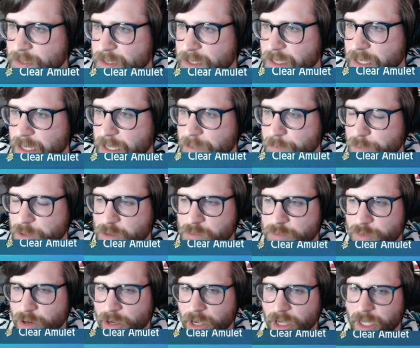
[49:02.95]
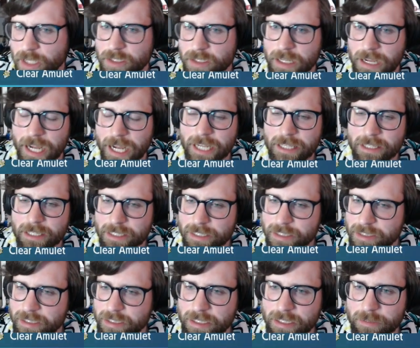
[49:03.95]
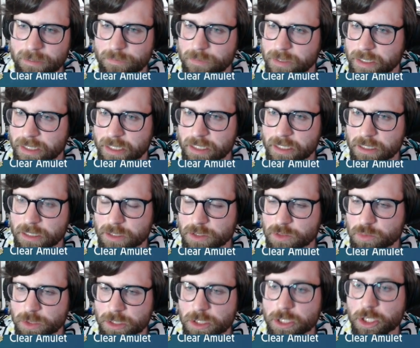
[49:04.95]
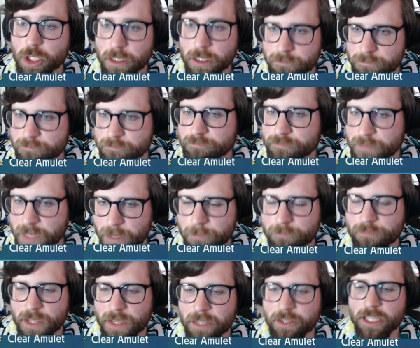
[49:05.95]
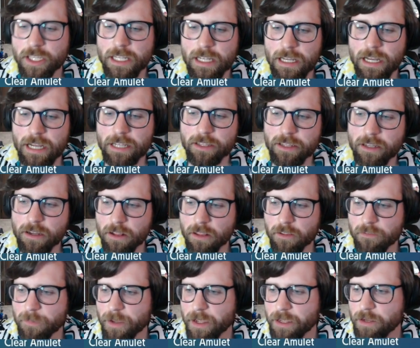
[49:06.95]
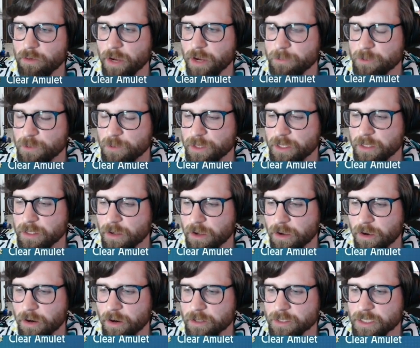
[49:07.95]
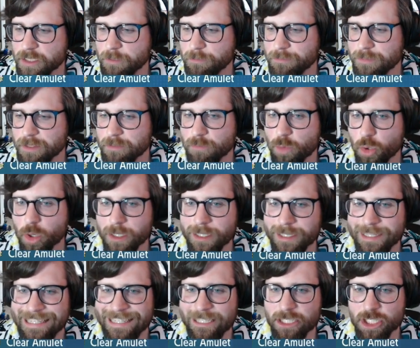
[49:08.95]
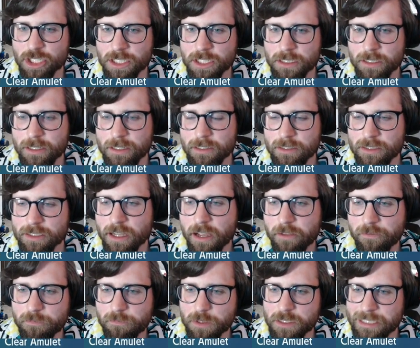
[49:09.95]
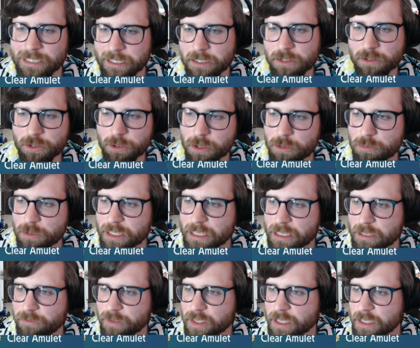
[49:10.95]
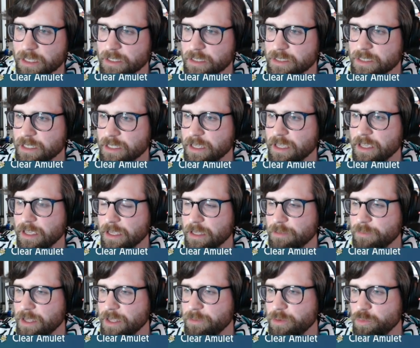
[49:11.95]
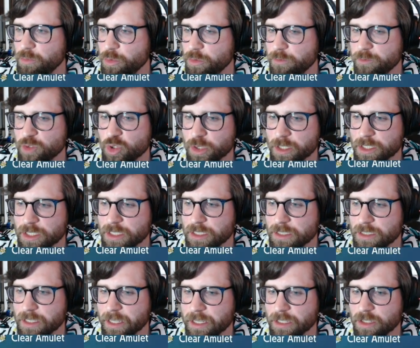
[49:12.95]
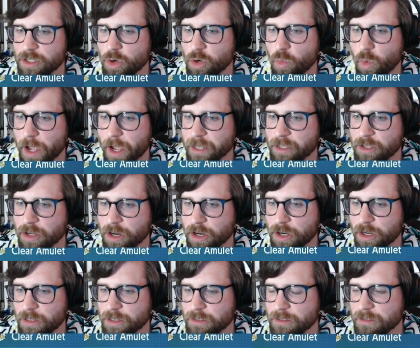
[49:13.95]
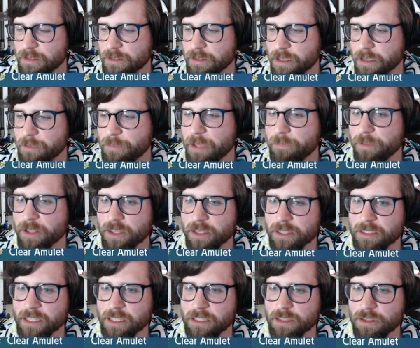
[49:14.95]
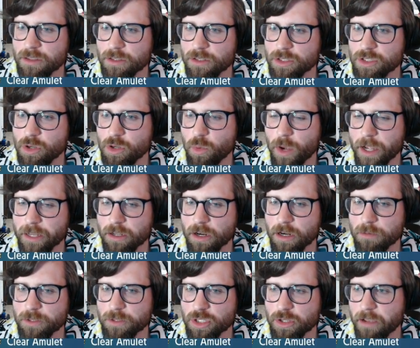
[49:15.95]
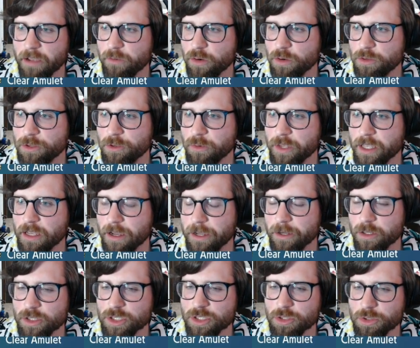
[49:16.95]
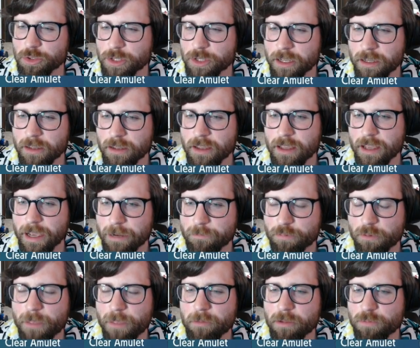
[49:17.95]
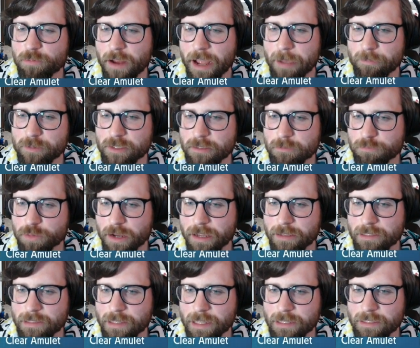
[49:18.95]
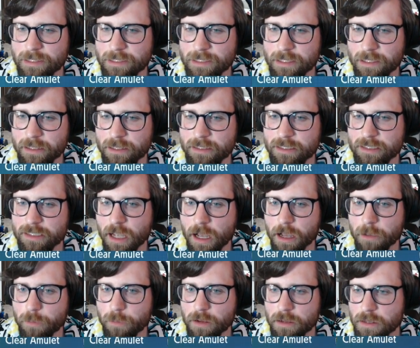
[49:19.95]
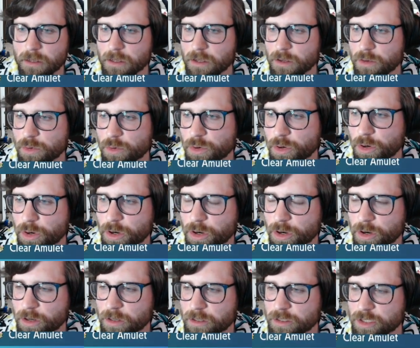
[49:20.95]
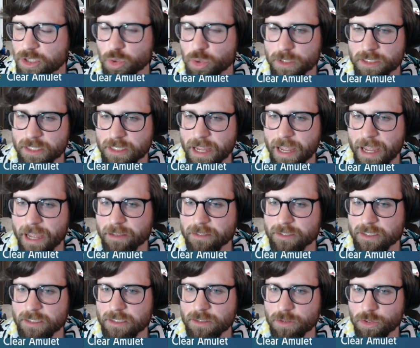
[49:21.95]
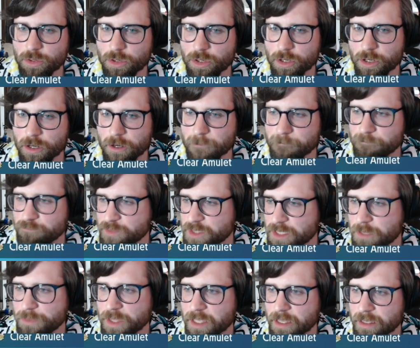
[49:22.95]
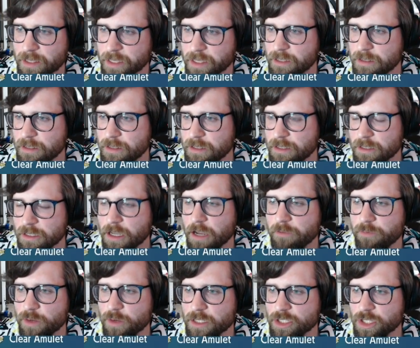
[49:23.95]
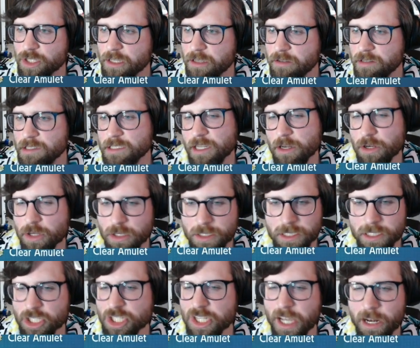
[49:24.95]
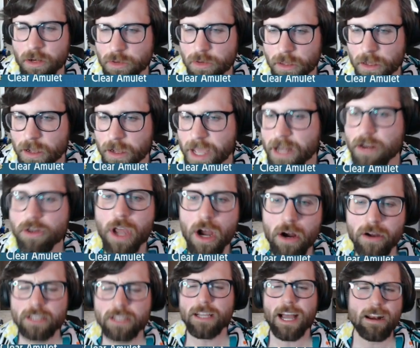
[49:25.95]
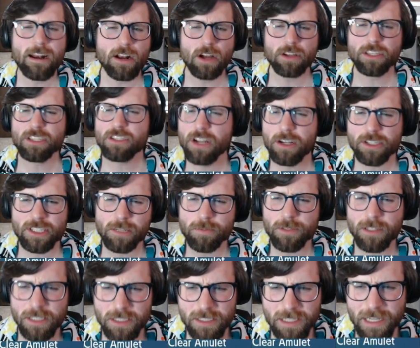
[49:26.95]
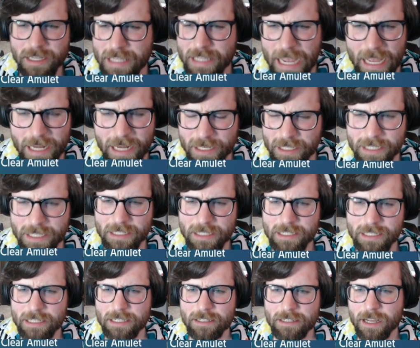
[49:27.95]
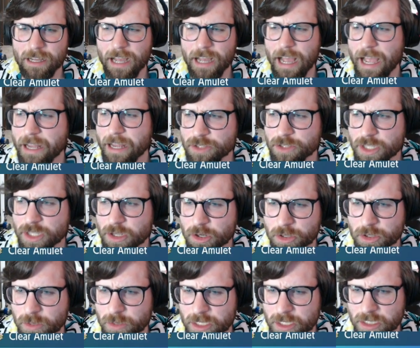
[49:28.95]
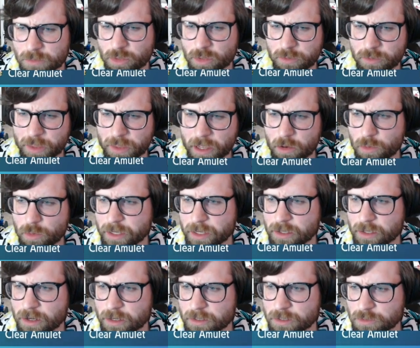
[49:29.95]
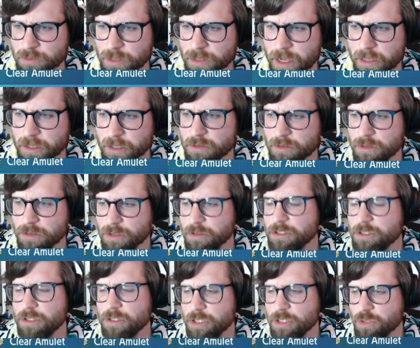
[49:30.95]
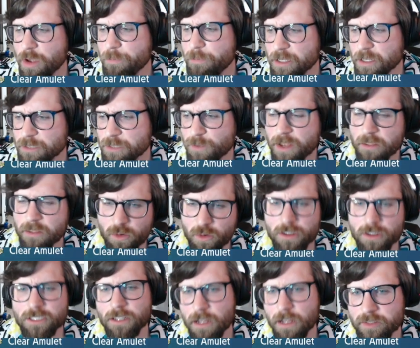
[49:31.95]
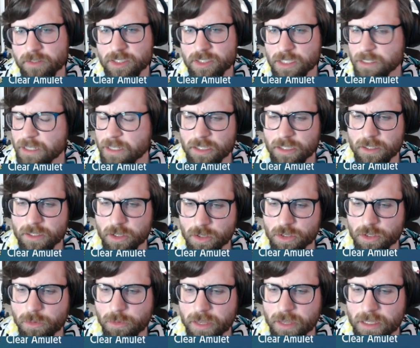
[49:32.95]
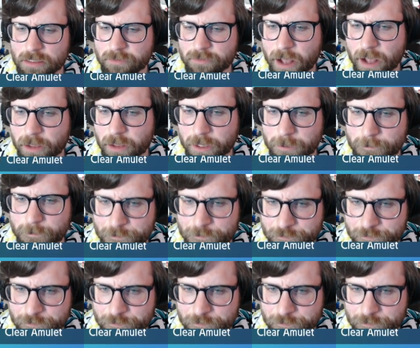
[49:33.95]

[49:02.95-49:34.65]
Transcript: But overall, I think the team is really good. Yeah, I think all of my gripes with it are some more niche stuff, particularly with EVs and maybe move choices. Like, no Wide Guard. Like, my big thing is, like, there's no Wide Guard, but you have Earthquake on Ursaluna. I'd perhaps like to see, like, Sub or Swords Dance or something like coverage. Like, you're gonna Terra Ghost like Shadow Claw. I don't know. You know, something just like that. Like, I don't think Earthquake's the move without Wide Guard on Lunala. You swap out Expanding Force, and all of a sudden, I think your Earthquake is valid.